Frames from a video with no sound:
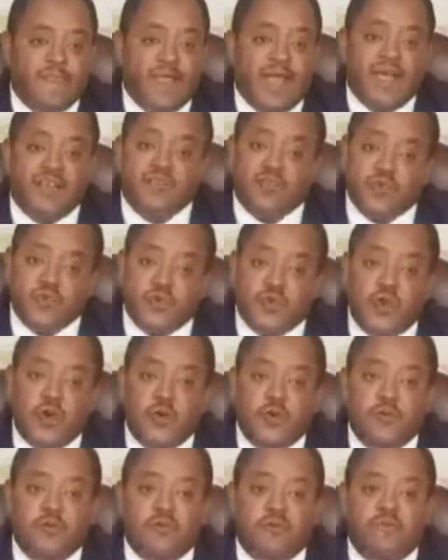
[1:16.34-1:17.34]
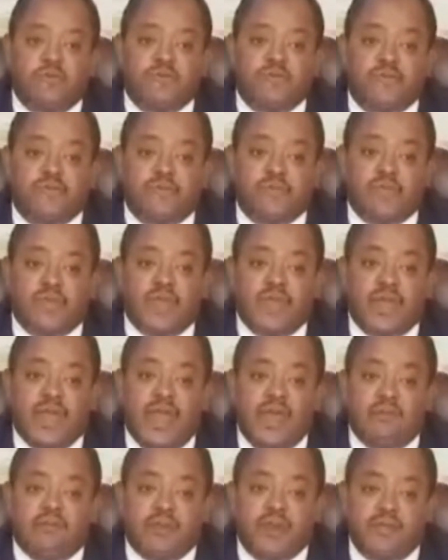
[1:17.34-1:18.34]
As you know,
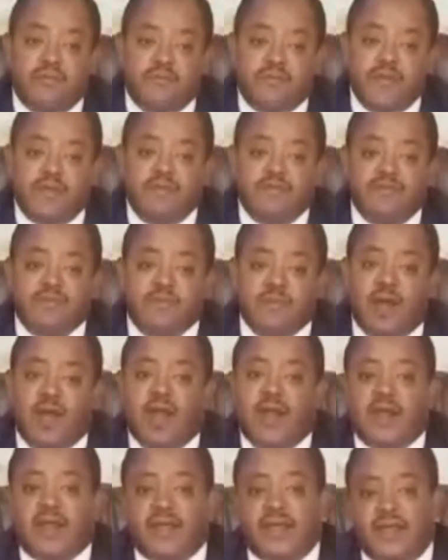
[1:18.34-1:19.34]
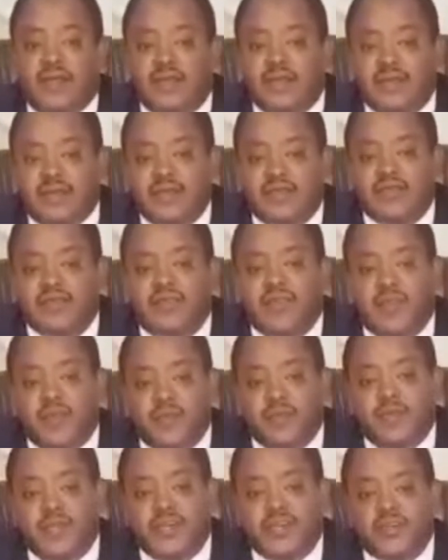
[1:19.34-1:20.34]
April 5th marks the
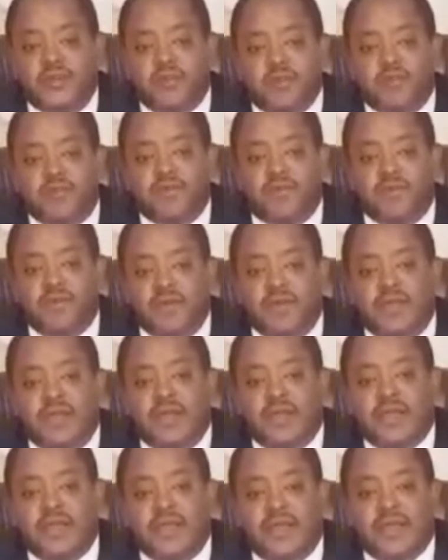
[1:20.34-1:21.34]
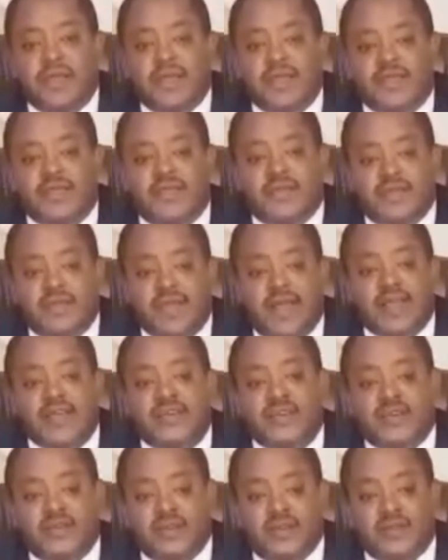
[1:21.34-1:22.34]
celebration of
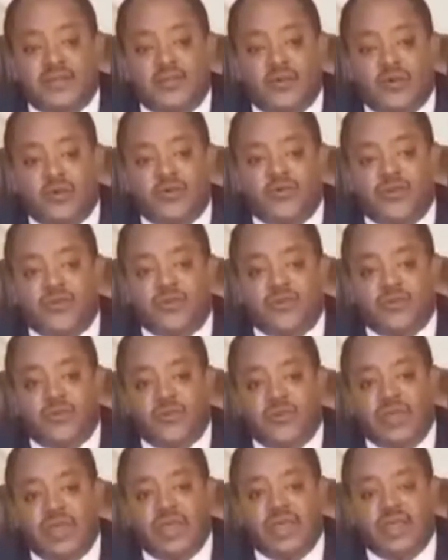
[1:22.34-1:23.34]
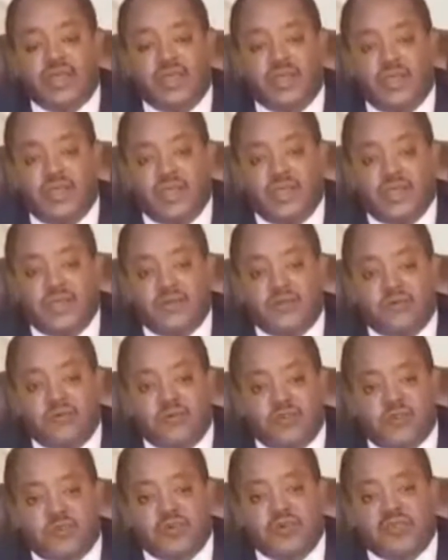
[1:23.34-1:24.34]
International Golden Rule Day,
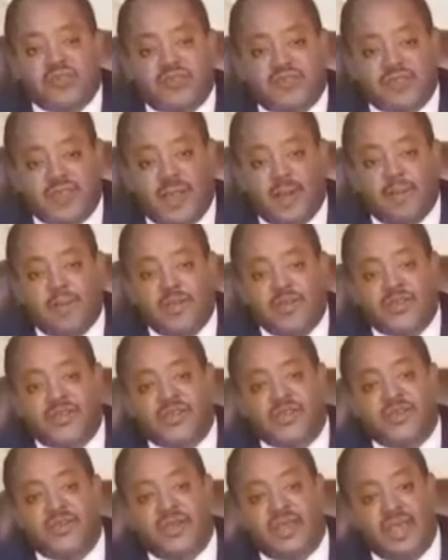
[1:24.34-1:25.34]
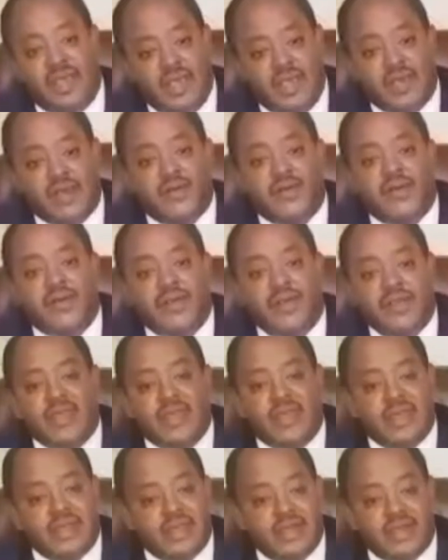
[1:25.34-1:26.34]
which was established here
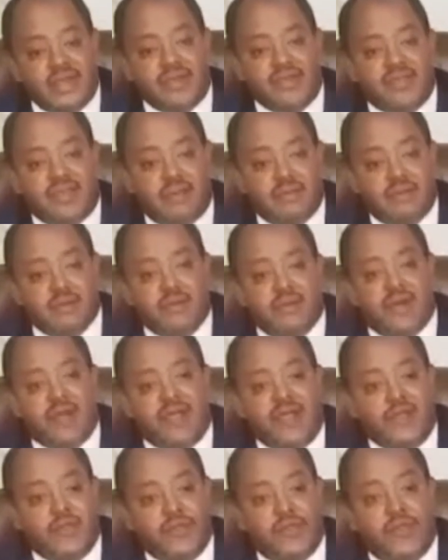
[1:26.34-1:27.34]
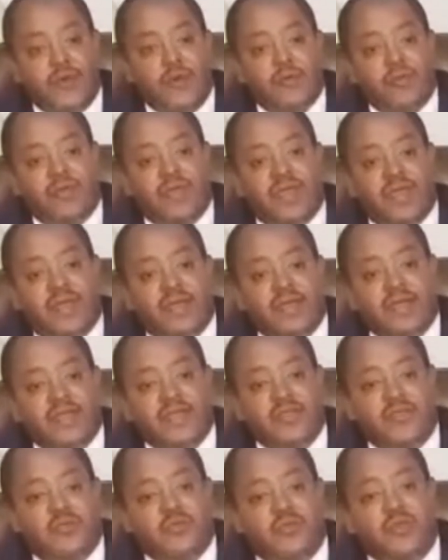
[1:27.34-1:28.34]
in Addis Ababa, Ethiopia
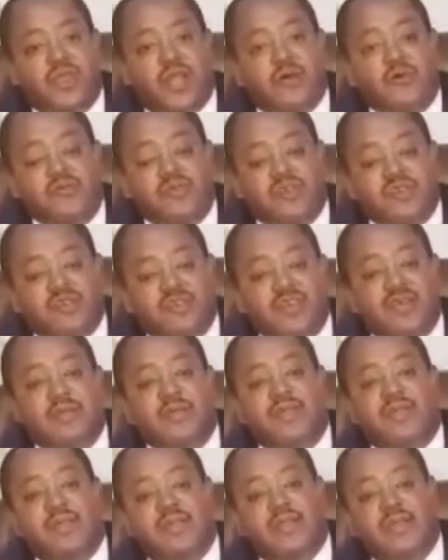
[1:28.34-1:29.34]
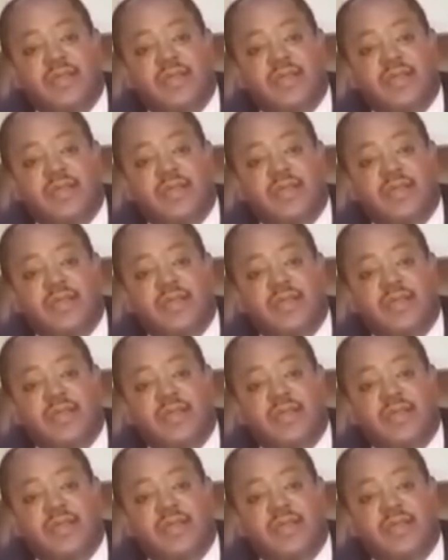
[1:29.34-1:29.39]
in 2007